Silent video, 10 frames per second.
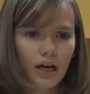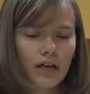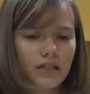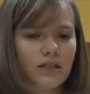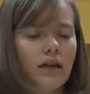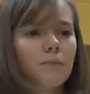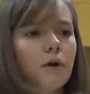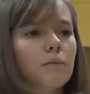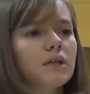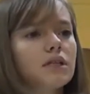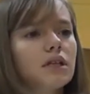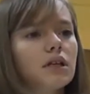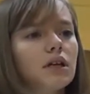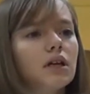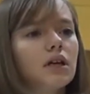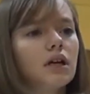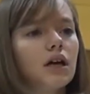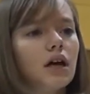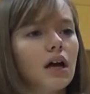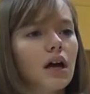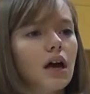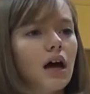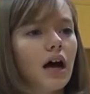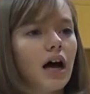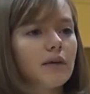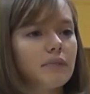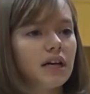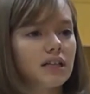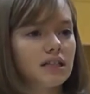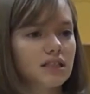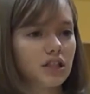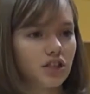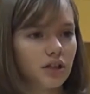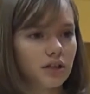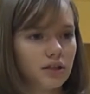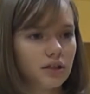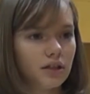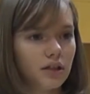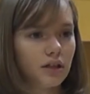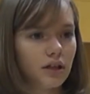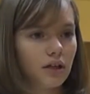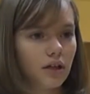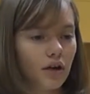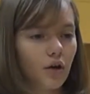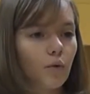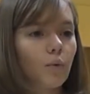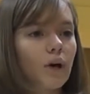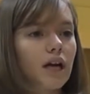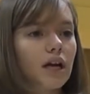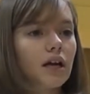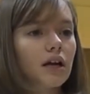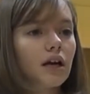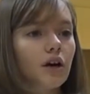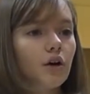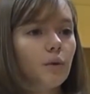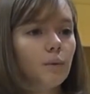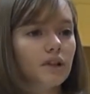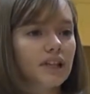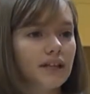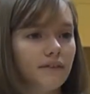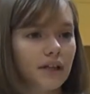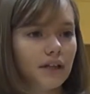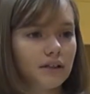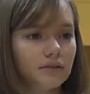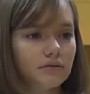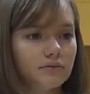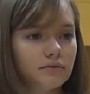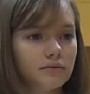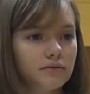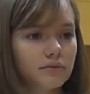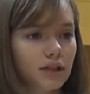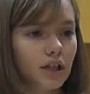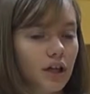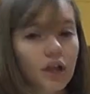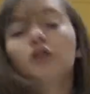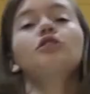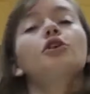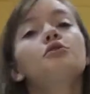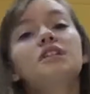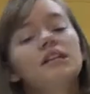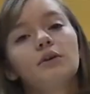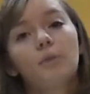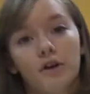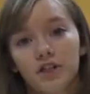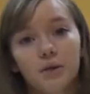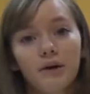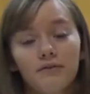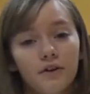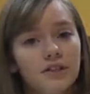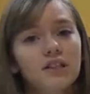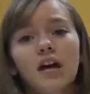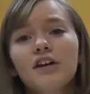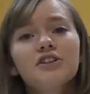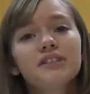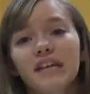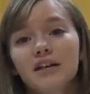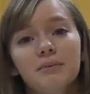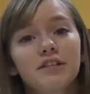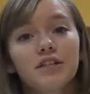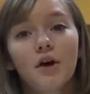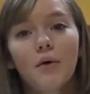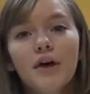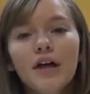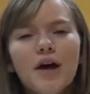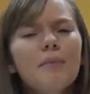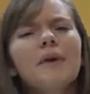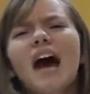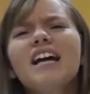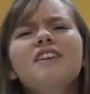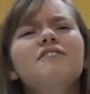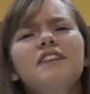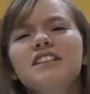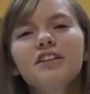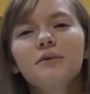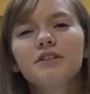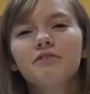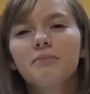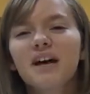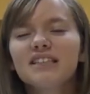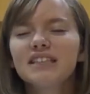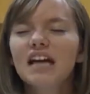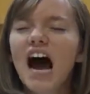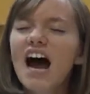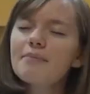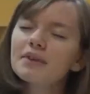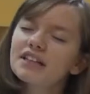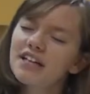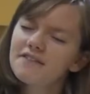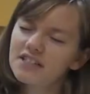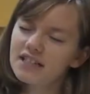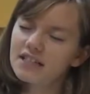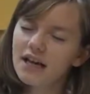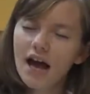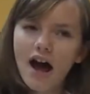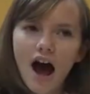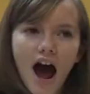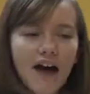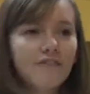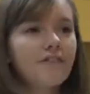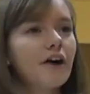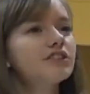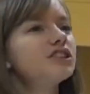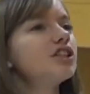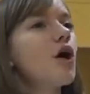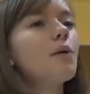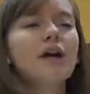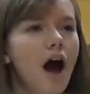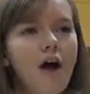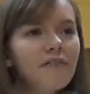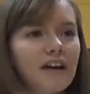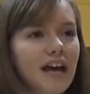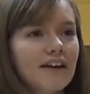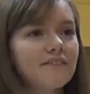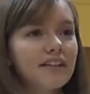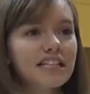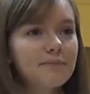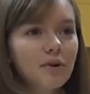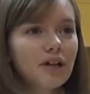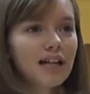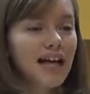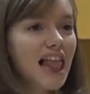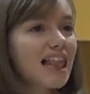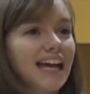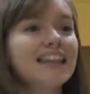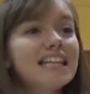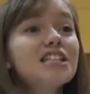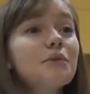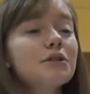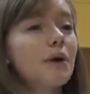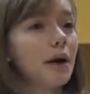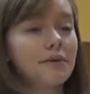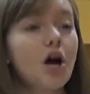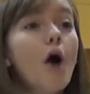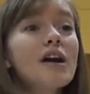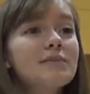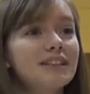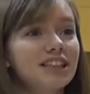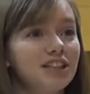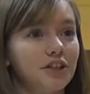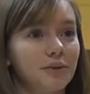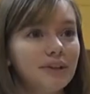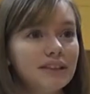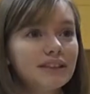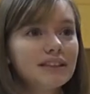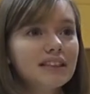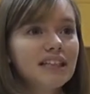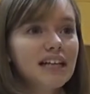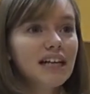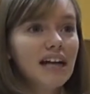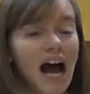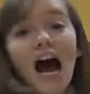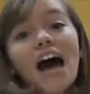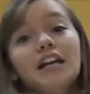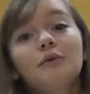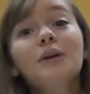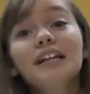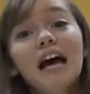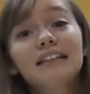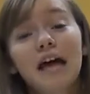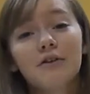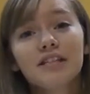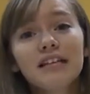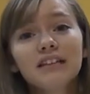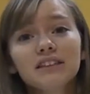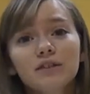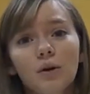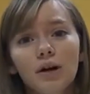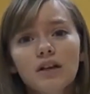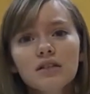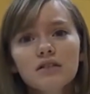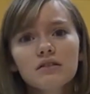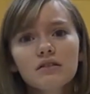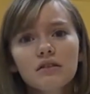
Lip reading: And in that moment, I made a decision. We were leaving. Lucy didn't want to go at first, and understandably so, but I convinced her it was for the best, and I believed it. I felt so confident and invincible, like this was what I was always meant to do. I didn't realize I was leading us towards.